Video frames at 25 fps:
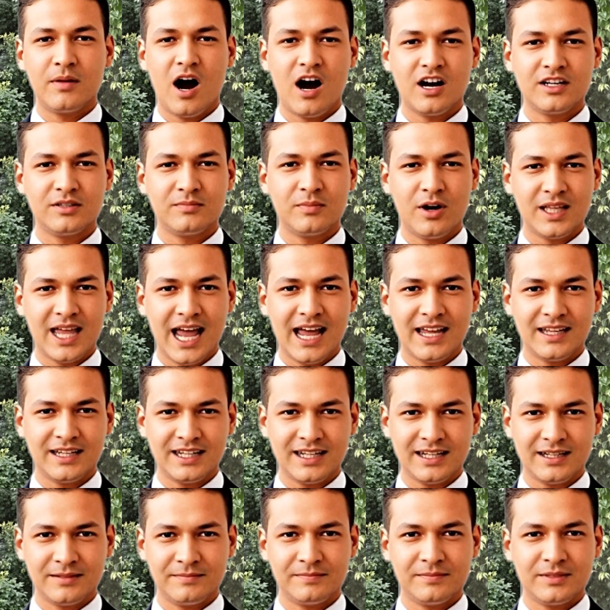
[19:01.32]

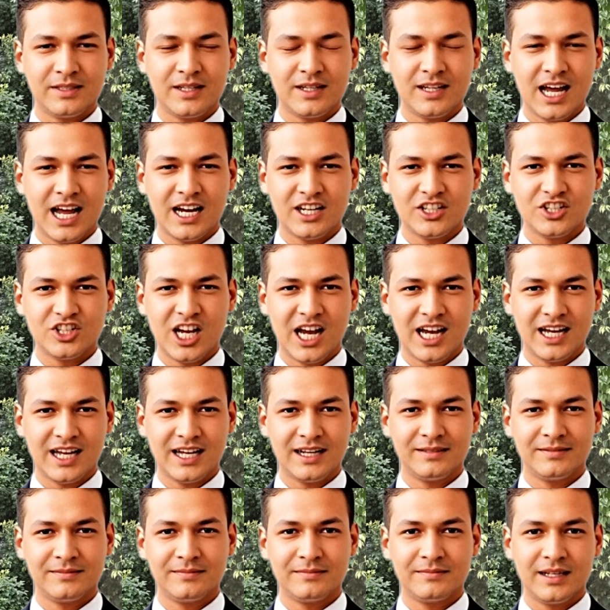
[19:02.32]
osmolality. Gotta check it.
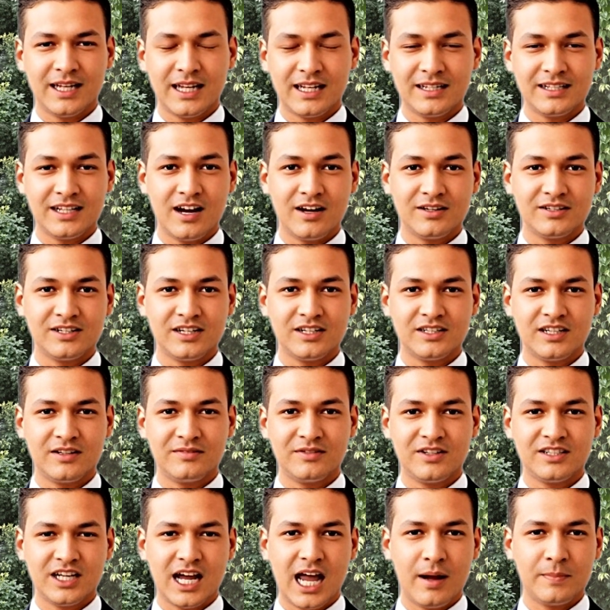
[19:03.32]
It tells us if
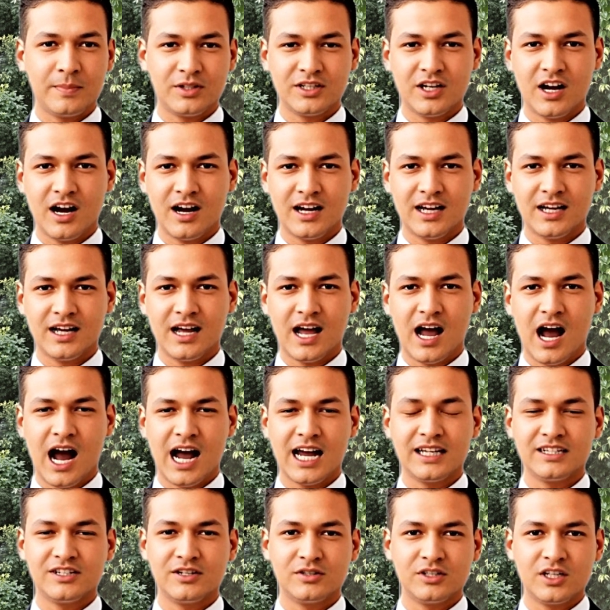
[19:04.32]
it's hypotonic,
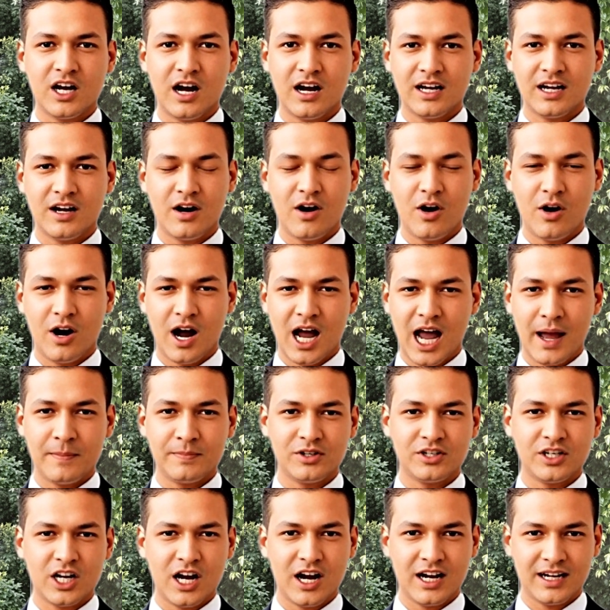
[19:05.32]
isotonic, or
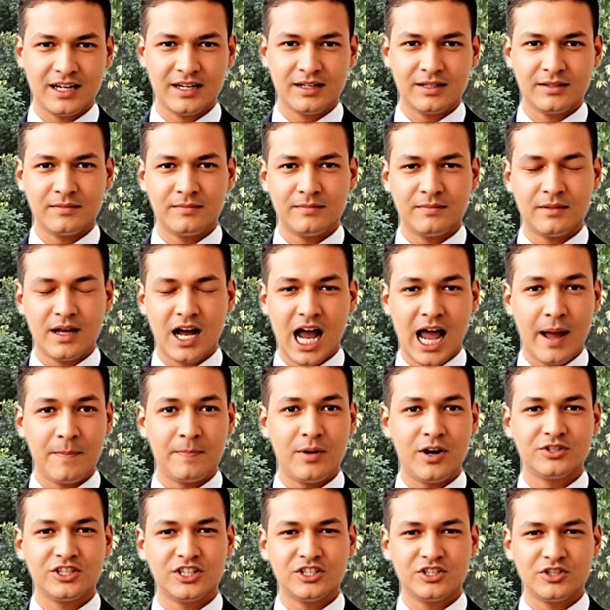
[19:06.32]
hypertonic.
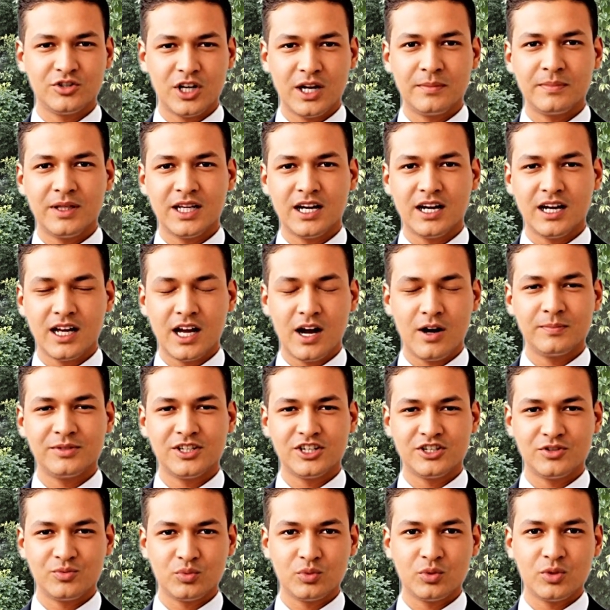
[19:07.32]
Hyponatremia helps
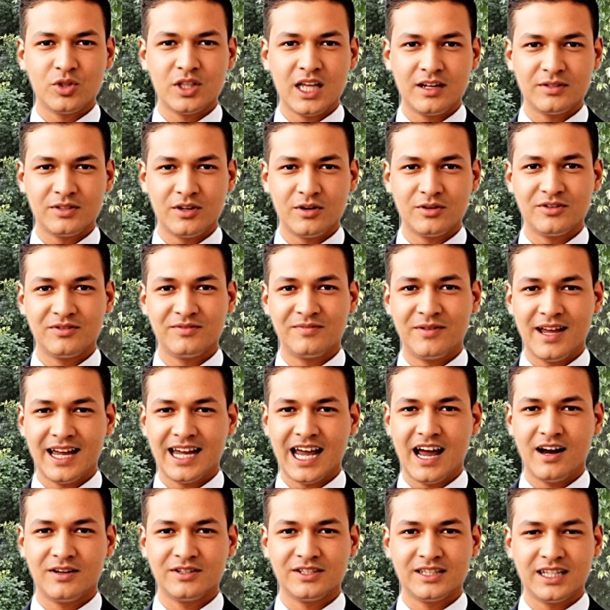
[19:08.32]
us rule out those
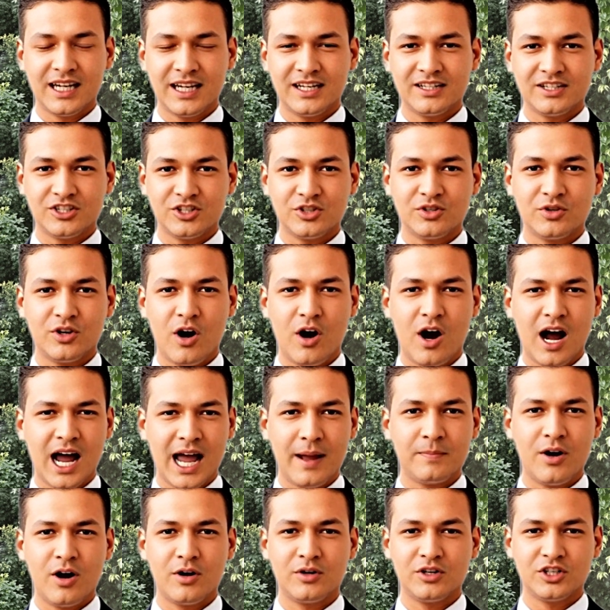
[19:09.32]
fake-outs like
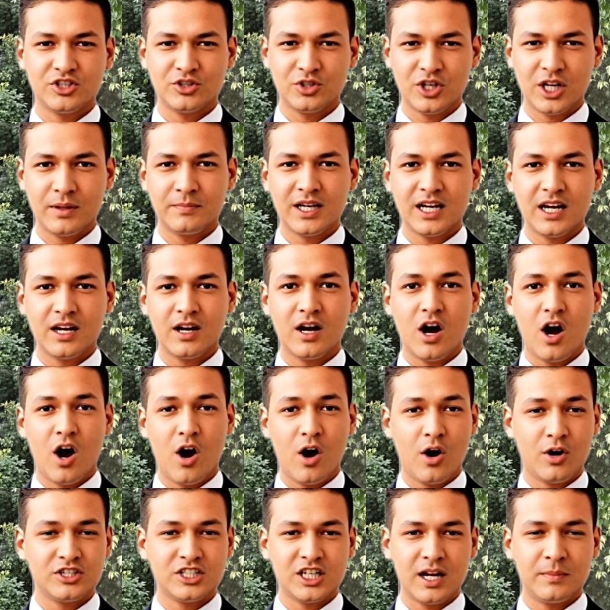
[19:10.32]
pseudo-hyponatremia
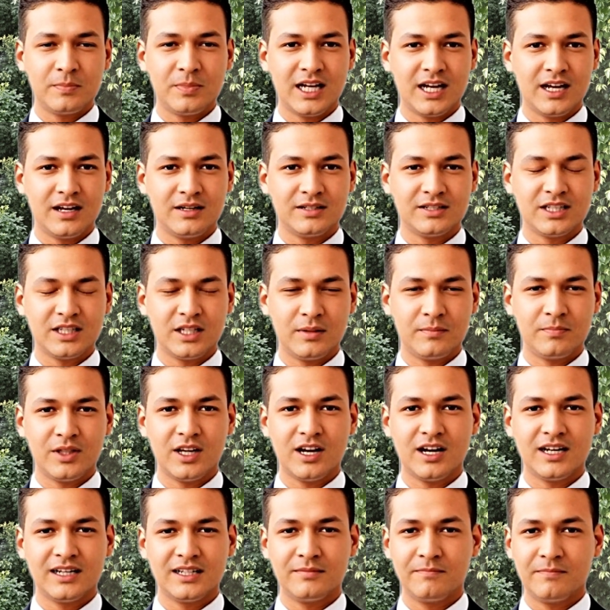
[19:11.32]
or something else in the
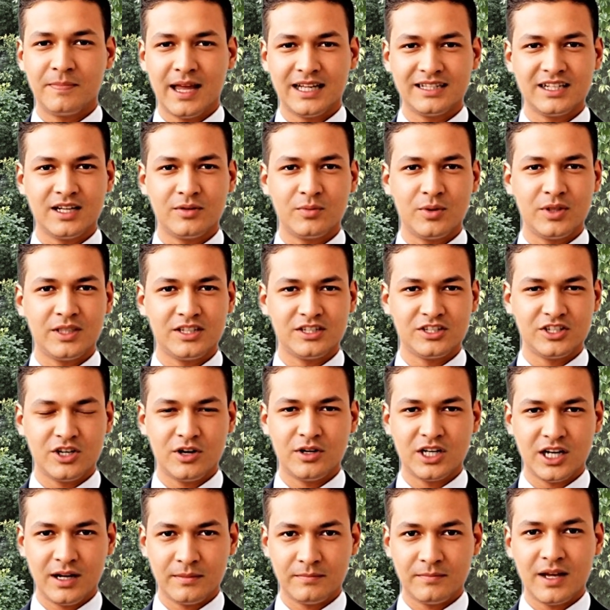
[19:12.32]
blood is messing with the
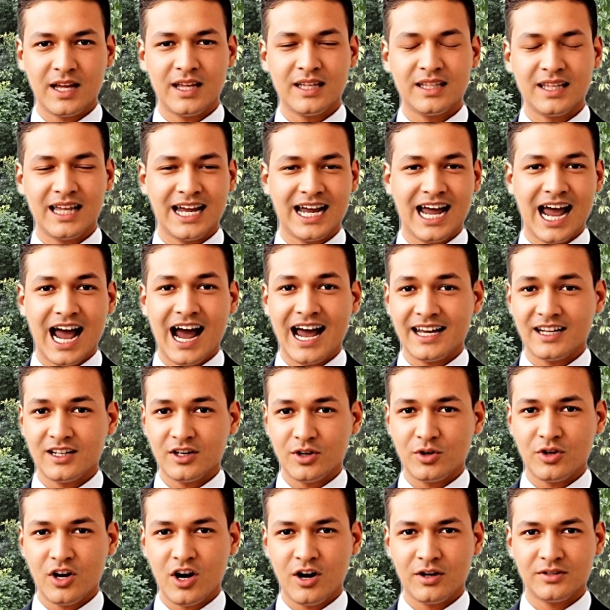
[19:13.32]
sodium, like high
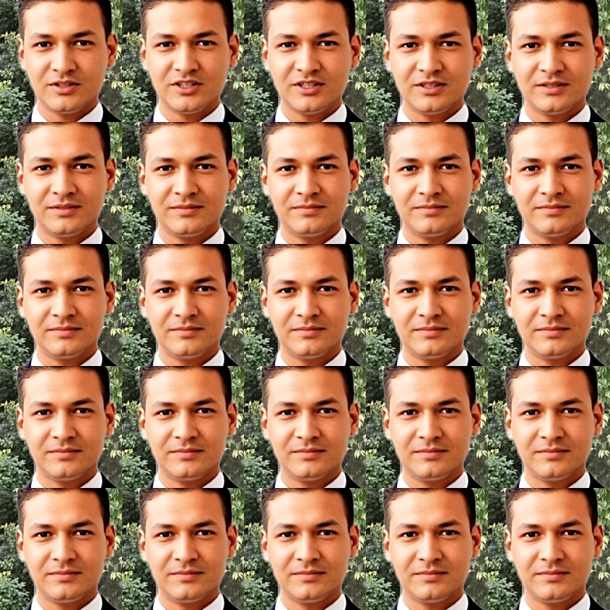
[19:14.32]
glucose.